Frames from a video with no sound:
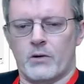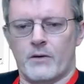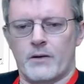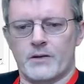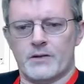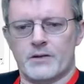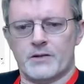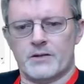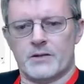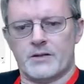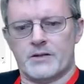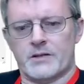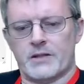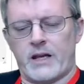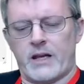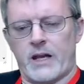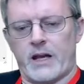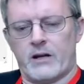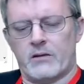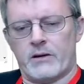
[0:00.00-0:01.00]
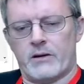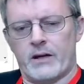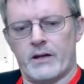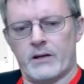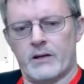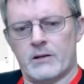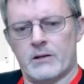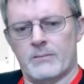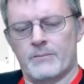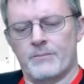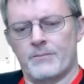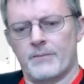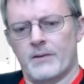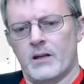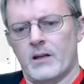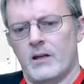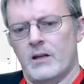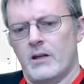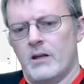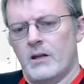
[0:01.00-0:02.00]
This is the scatter right here.
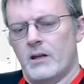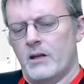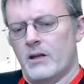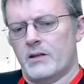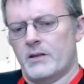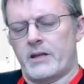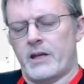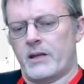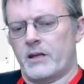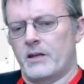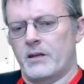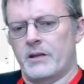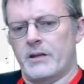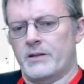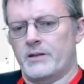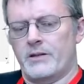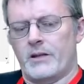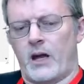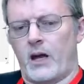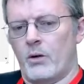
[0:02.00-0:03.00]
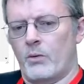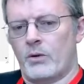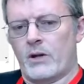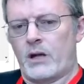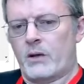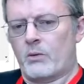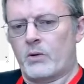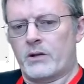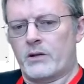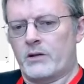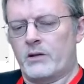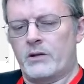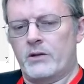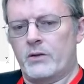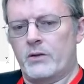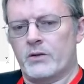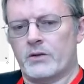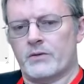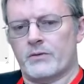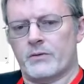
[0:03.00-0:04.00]
This technically is not what I want to
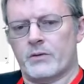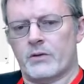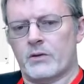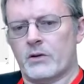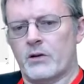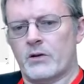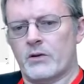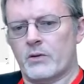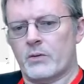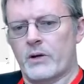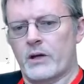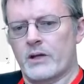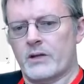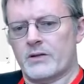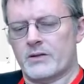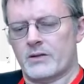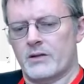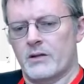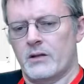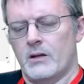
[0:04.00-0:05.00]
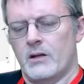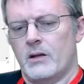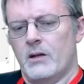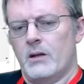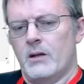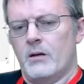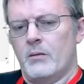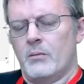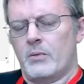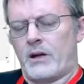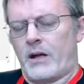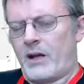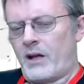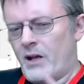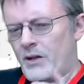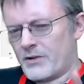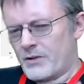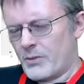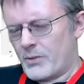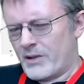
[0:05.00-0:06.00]
use for earthquakes, but I
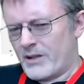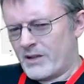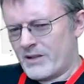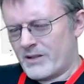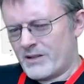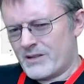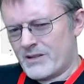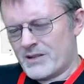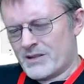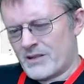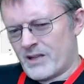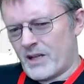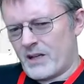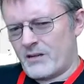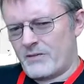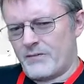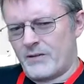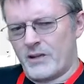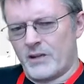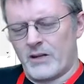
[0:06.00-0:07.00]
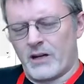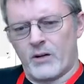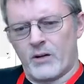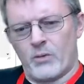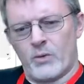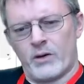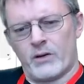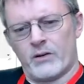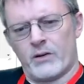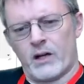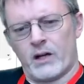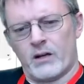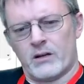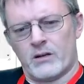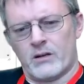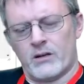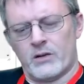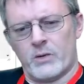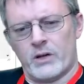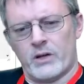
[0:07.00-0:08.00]
also wanted to just kind of figure out whether or not
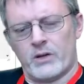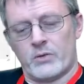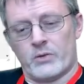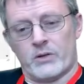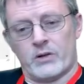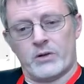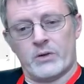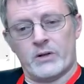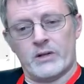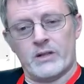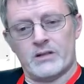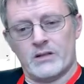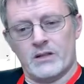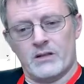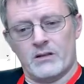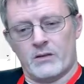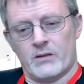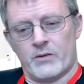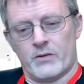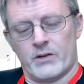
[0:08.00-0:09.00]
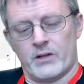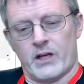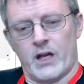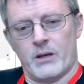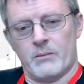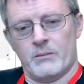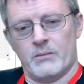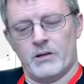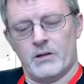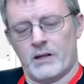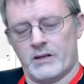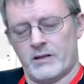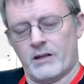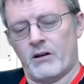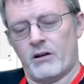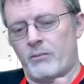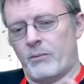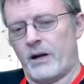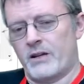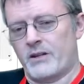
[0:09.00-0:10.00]
earthquakes were increasing over time. That's not
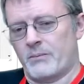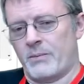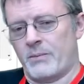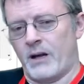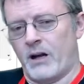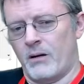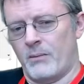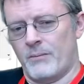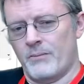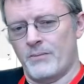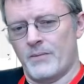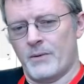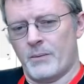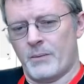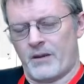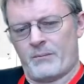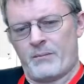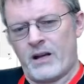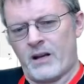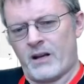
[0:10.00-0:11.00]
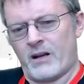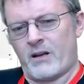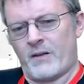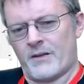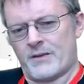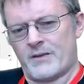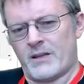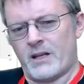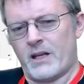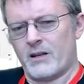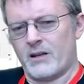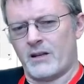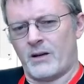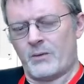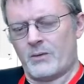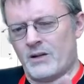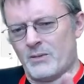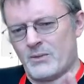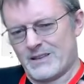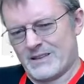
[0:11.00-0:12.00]
what mine's about. I thought, man, I got all this data. I
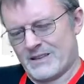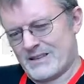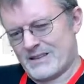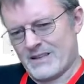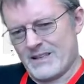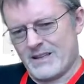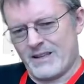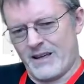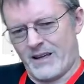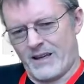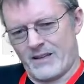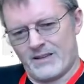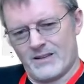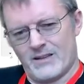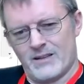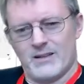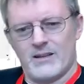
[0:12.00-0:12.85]
really want to see that.